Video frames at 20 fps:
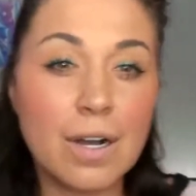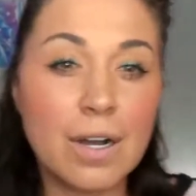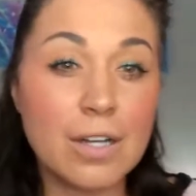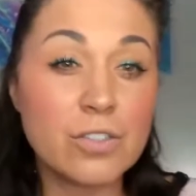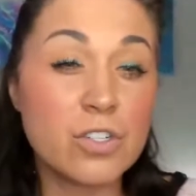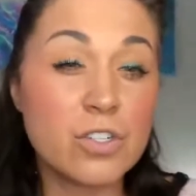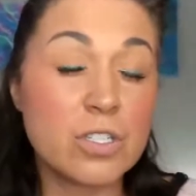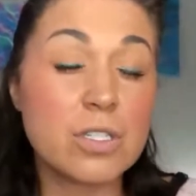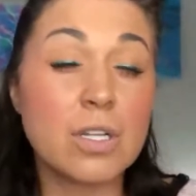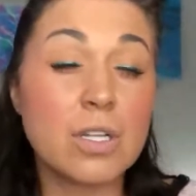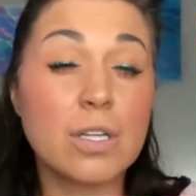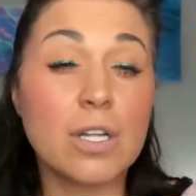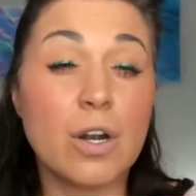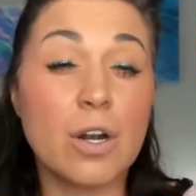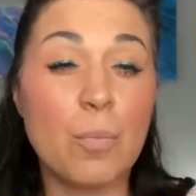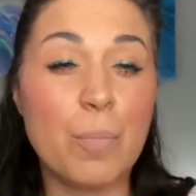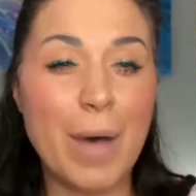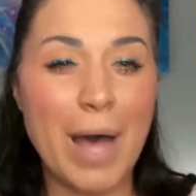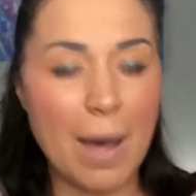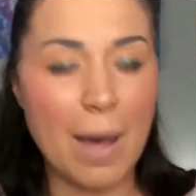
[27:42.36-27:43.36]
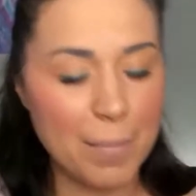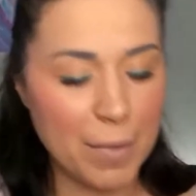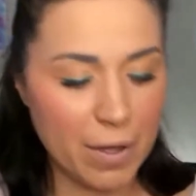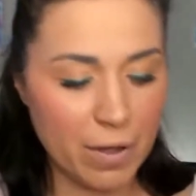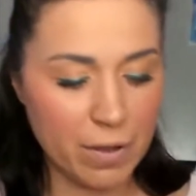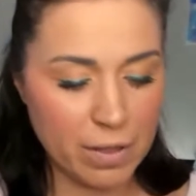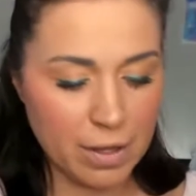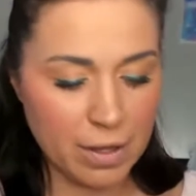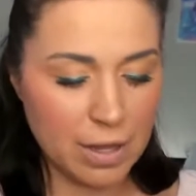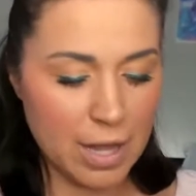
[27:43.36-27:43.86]
just a little pop
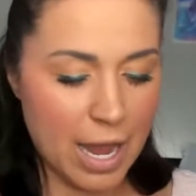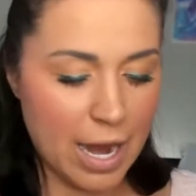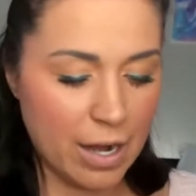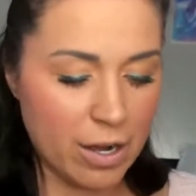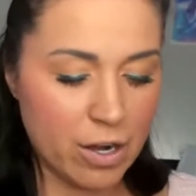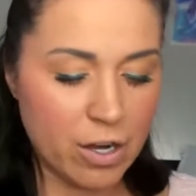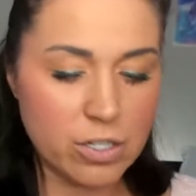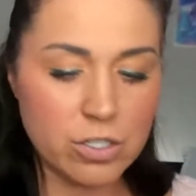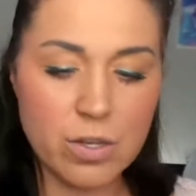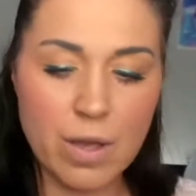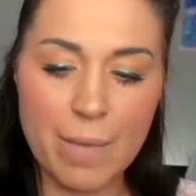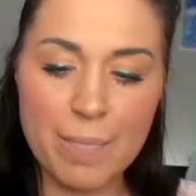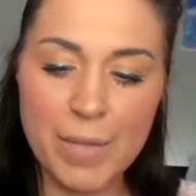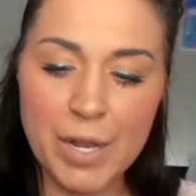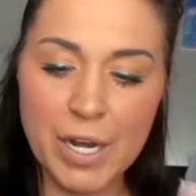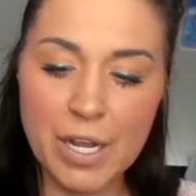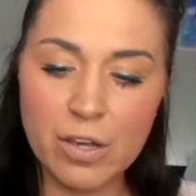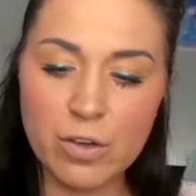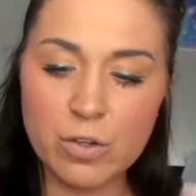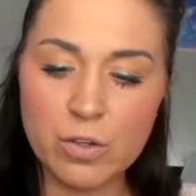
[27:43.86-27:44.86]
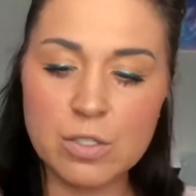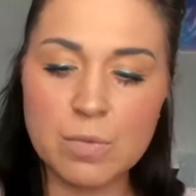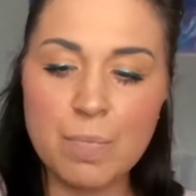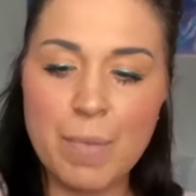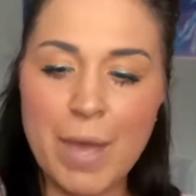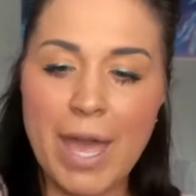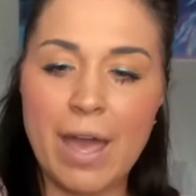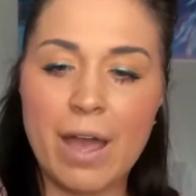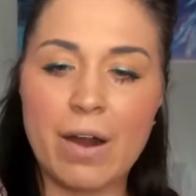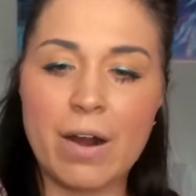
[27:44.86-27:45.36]
on the liner. So I'm going to use
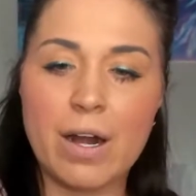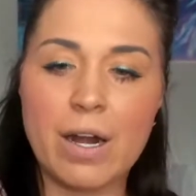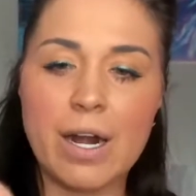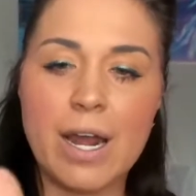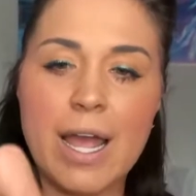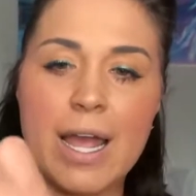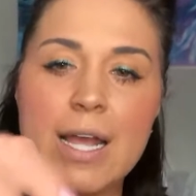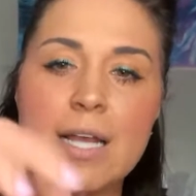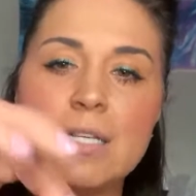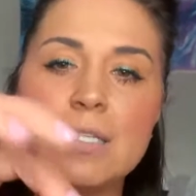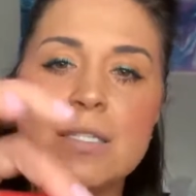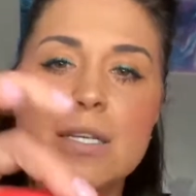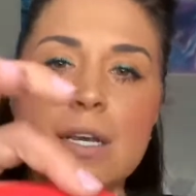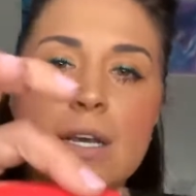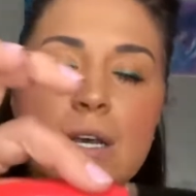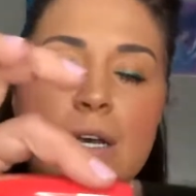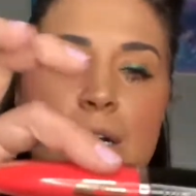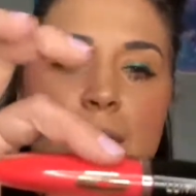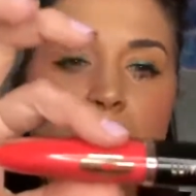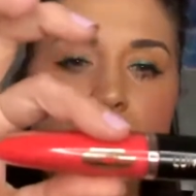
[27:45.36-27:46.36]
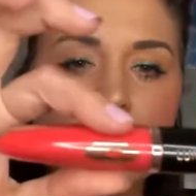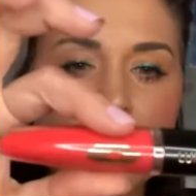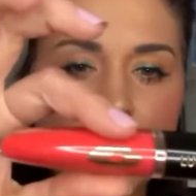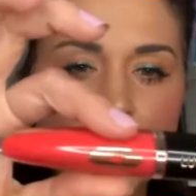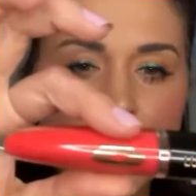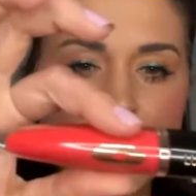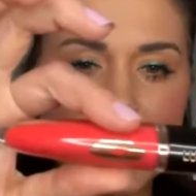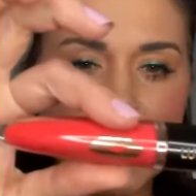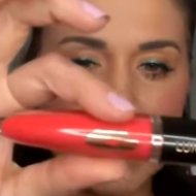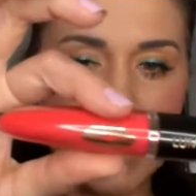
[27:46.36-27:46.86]
Paradise Lip
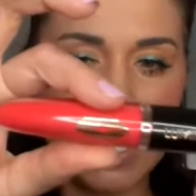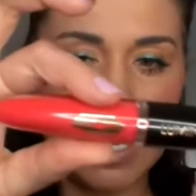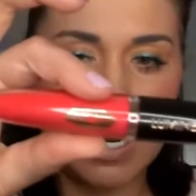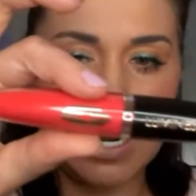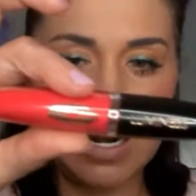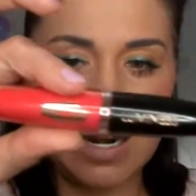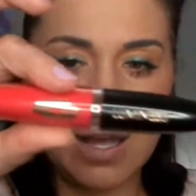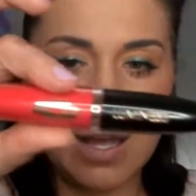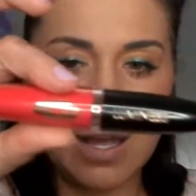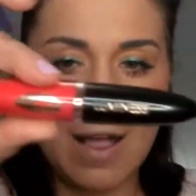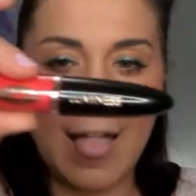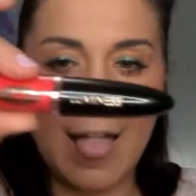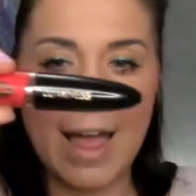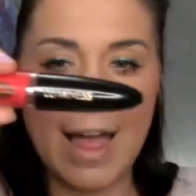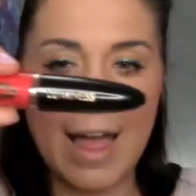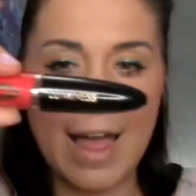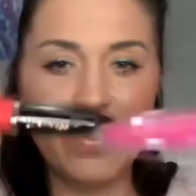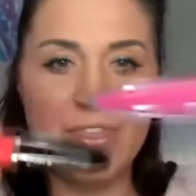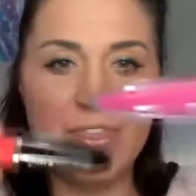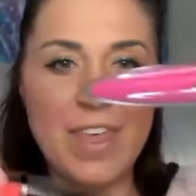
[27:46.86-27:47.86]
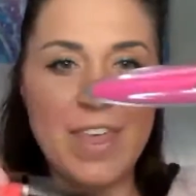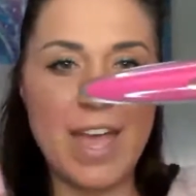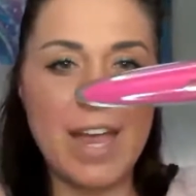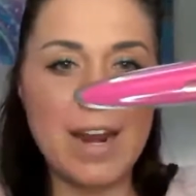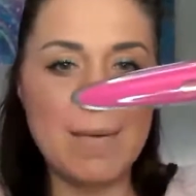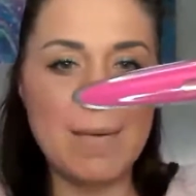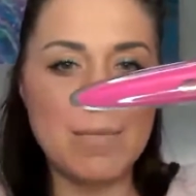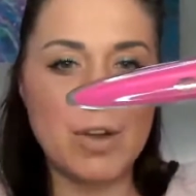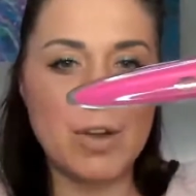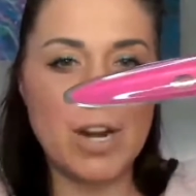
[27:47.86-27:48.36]
Stain, and
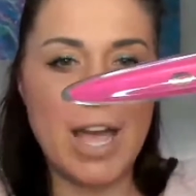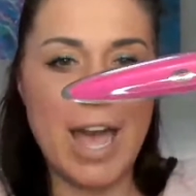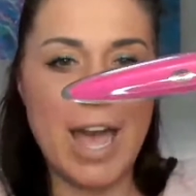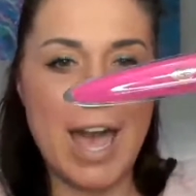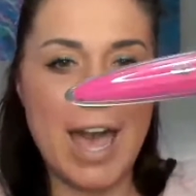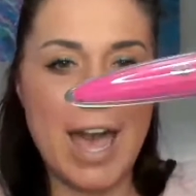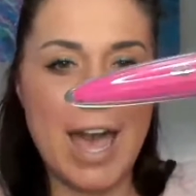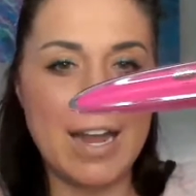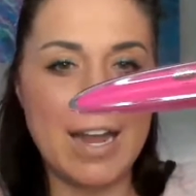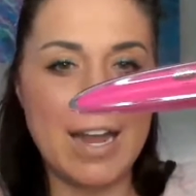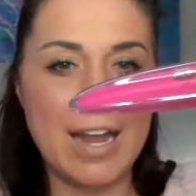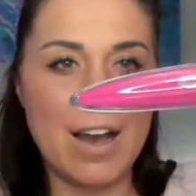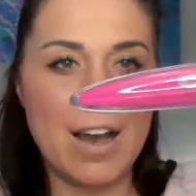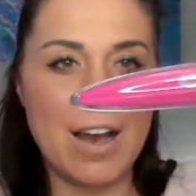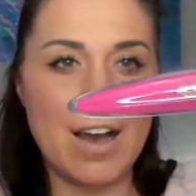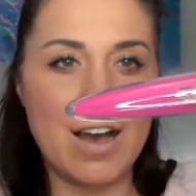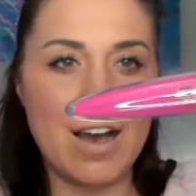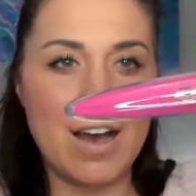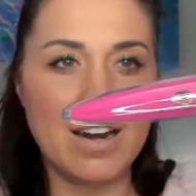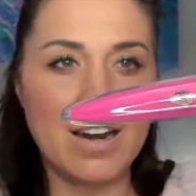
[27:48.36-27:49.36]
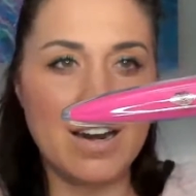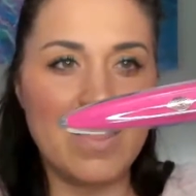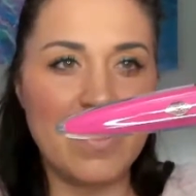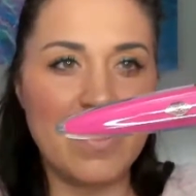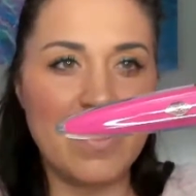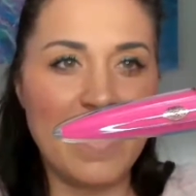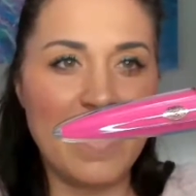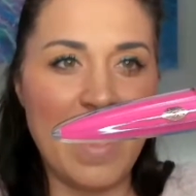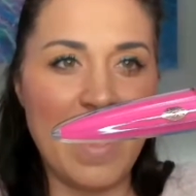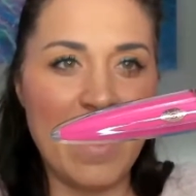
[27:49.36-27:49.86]
then I'm going to add on
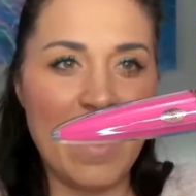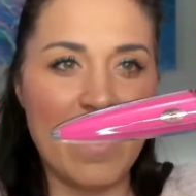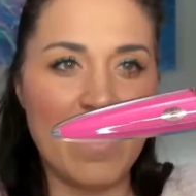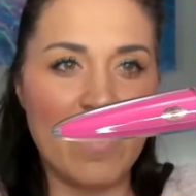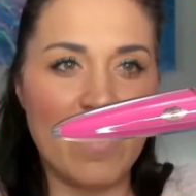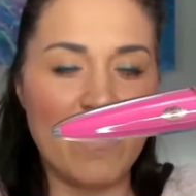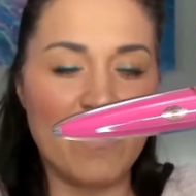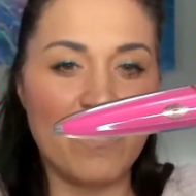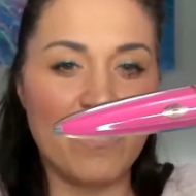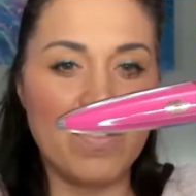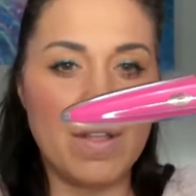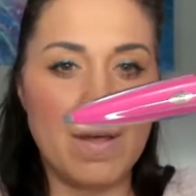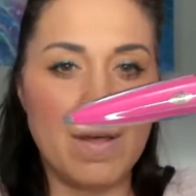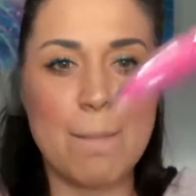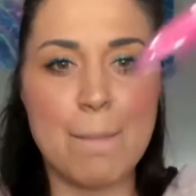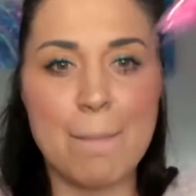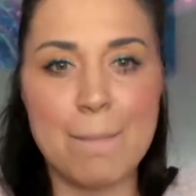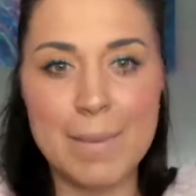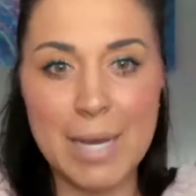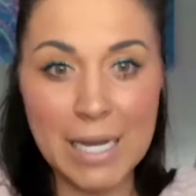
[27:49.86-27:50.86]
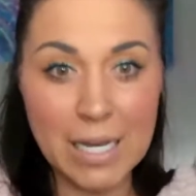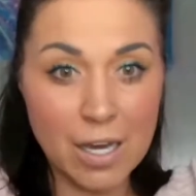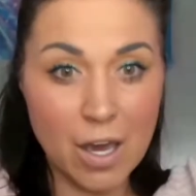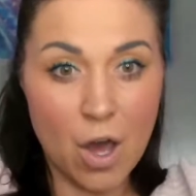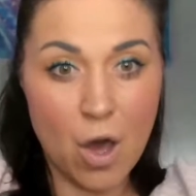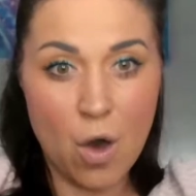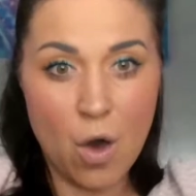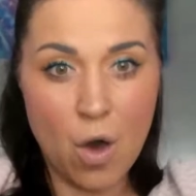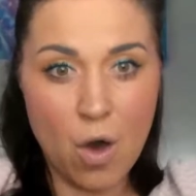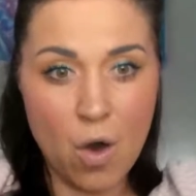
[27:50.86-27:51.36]
their Flamenco,
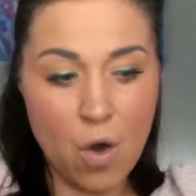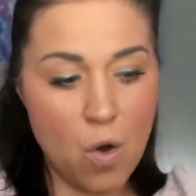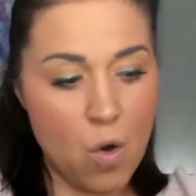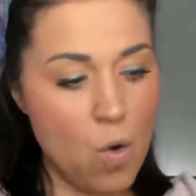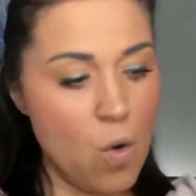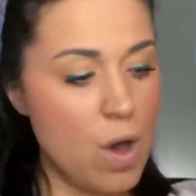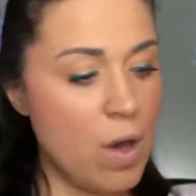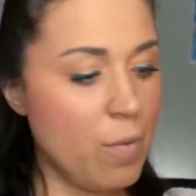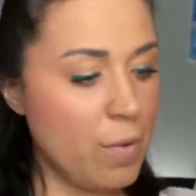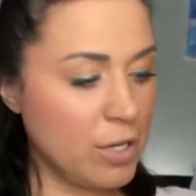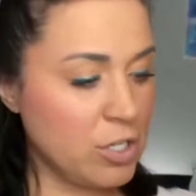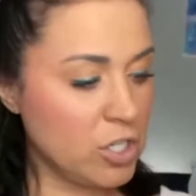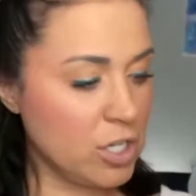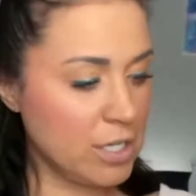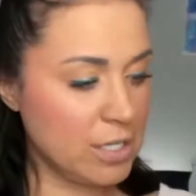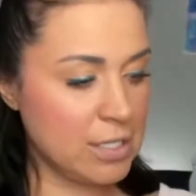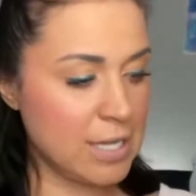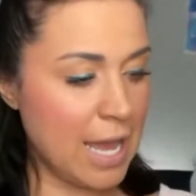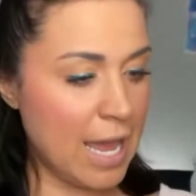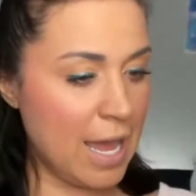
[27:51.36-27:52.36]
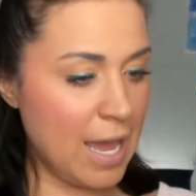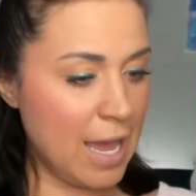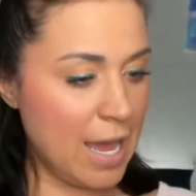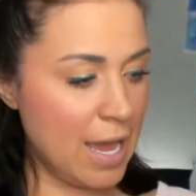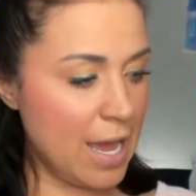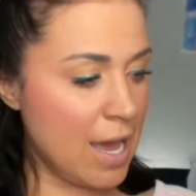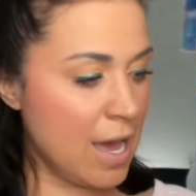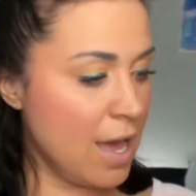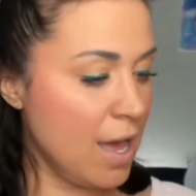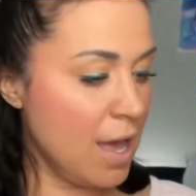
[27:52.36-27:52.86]
which is
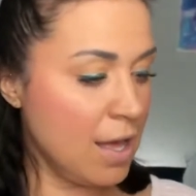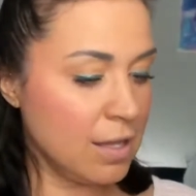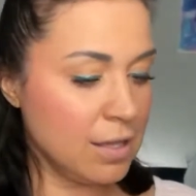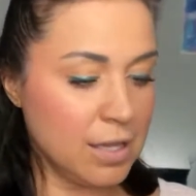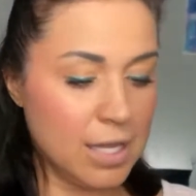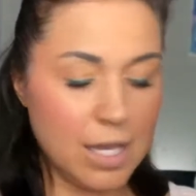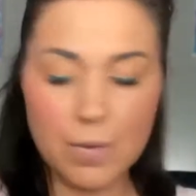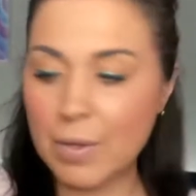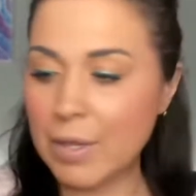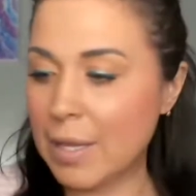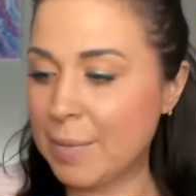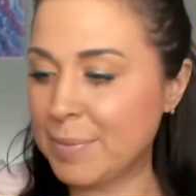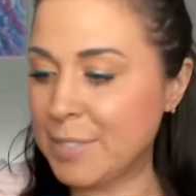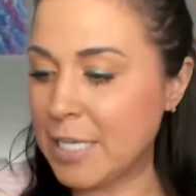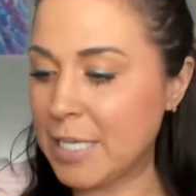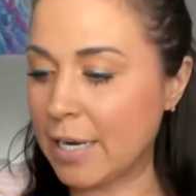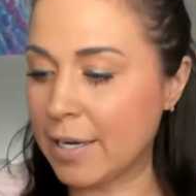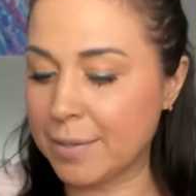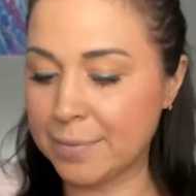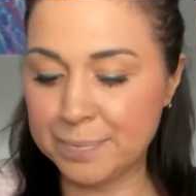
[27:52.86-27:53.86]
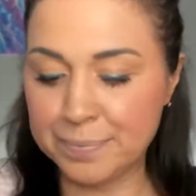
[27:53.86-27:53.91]
a liquid lipstick.